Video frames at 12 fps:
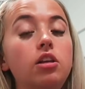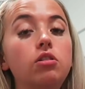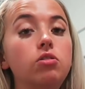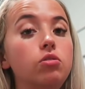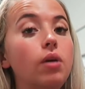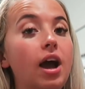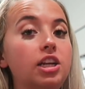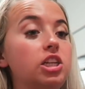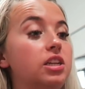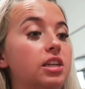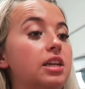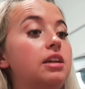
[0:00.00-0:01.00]
you do
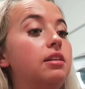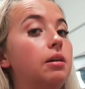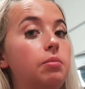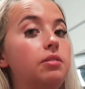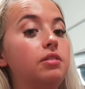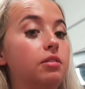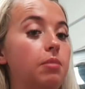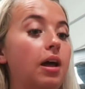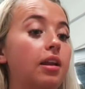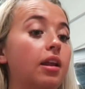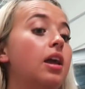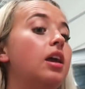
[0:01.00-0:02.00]
actually need a business
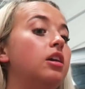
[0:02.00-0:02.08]
plan